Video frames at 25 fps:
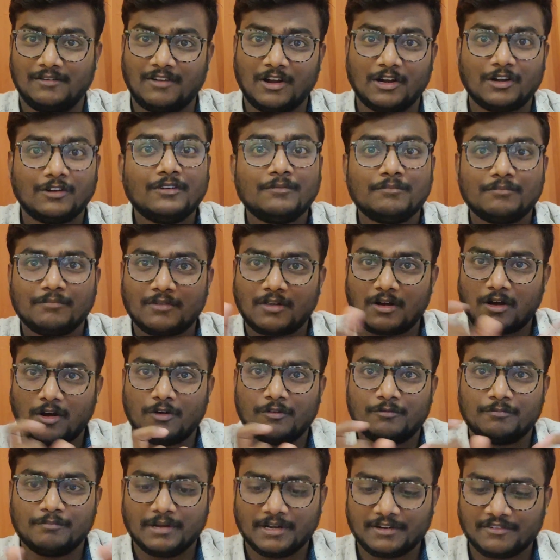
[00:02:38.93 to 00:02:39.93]
one
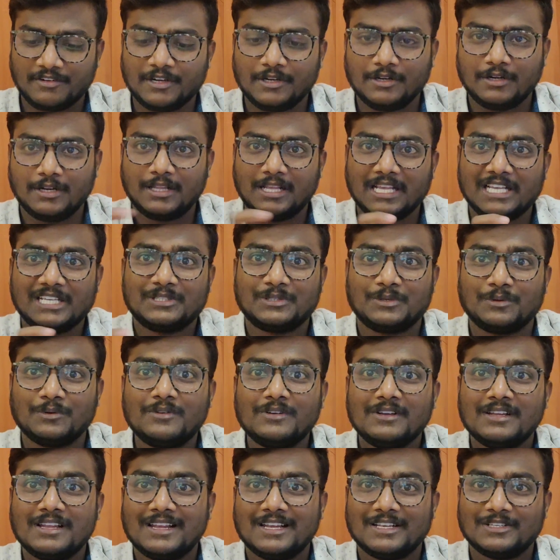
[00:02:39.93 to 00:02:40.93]
of between these
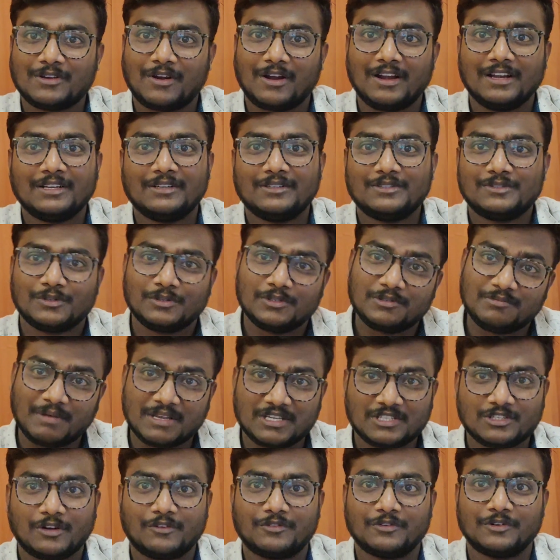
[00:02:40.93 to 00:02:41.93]
two so I'll choose
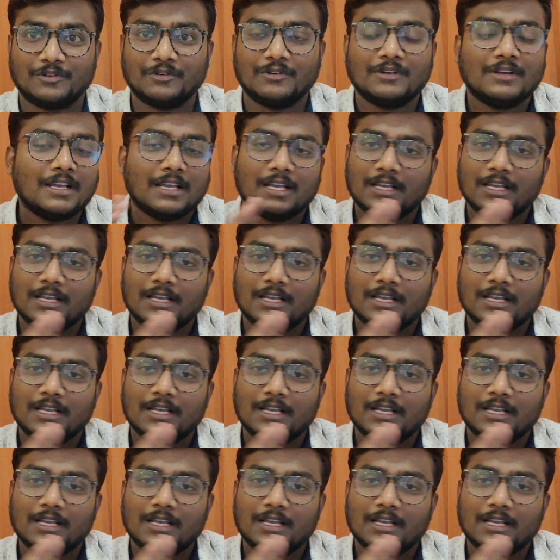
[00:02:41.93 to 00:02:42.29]
best of two.